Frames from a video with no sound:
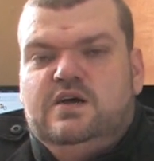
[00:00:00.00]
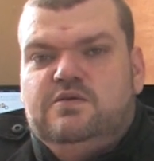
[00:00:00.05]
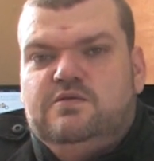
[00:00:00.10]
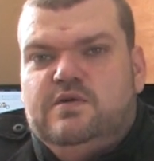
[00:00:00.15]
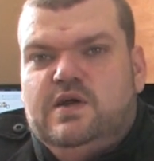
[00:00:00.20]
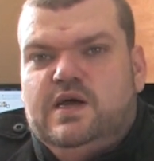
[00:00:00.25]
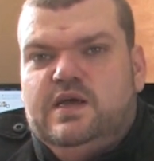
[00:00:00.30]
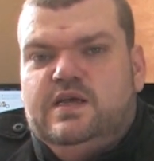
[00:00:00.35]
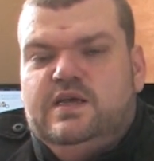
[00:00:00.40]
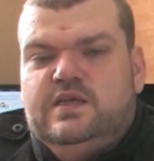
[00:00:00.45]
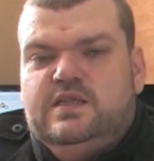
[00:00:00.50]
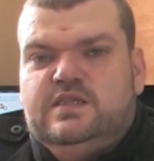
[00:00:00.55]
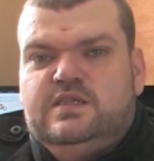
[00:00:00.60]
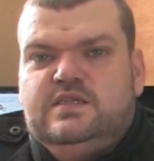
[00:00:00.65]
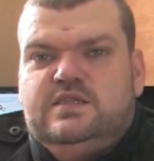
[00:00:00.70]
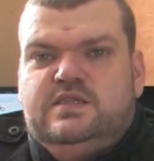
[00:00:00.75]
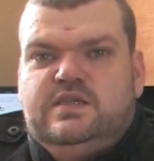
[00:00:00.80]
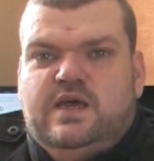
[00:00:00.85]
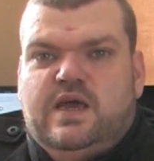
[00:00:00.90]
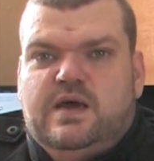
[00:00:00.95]
rugged
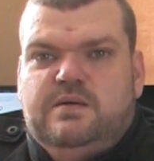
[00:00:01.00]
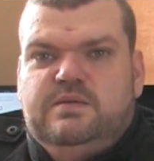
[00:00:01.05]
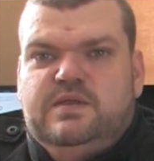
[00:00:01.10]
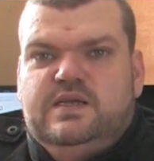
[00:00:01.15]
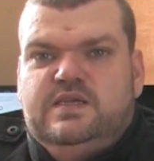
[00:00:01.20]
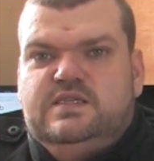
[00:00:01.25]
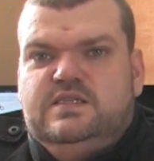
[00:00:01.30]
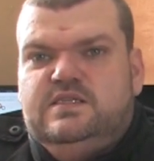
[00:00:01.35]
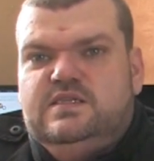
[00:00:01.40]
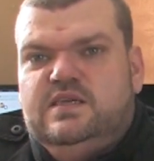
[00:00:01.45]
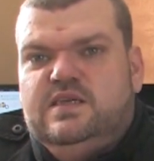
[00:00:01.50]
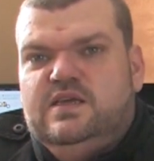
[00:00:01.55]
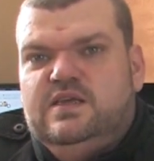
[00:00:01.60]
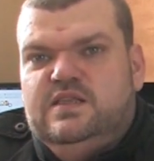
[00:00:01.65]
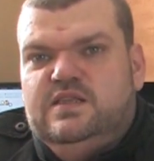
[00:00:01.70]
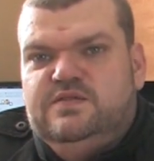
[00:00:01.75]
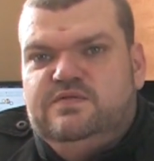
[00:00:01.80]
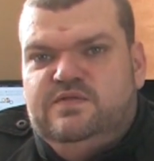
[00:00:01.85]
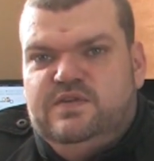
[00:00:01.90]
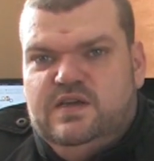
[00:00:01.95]
tablets
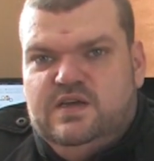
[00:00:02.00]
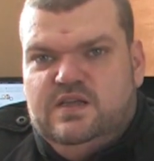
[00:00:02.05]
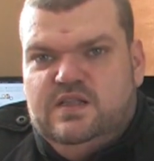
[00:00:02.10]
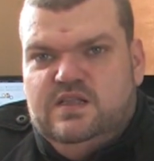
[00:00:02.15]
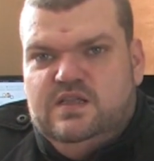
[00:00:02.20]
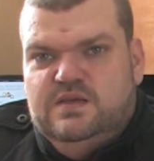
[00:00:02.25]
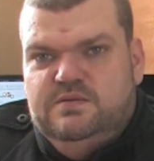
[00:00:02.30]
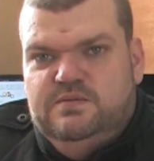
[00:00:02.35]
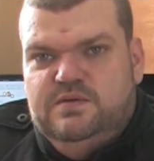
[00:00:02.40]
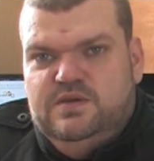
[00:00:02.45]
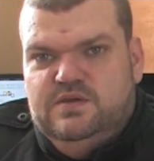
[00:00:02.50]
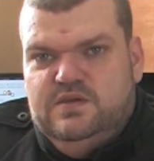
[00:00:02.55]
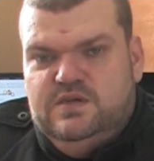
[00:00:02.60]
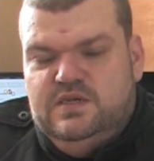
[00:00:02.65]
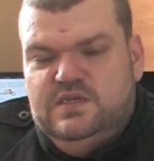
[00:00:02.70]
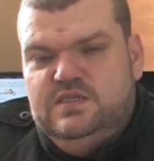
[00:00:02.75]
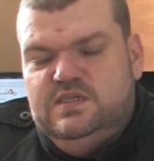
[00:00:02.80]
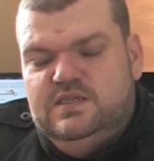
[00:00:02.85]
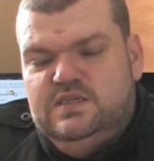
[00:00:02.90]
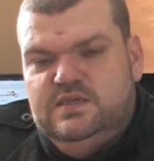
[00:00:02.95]
and vehicle
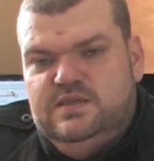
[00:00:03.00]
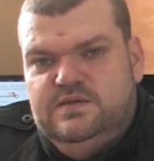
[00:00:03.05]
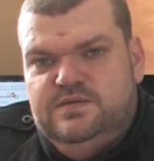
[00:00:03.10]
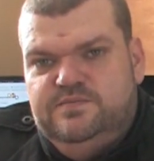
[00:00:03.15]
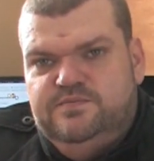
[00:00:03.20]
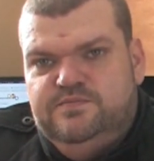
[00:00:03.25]
computers.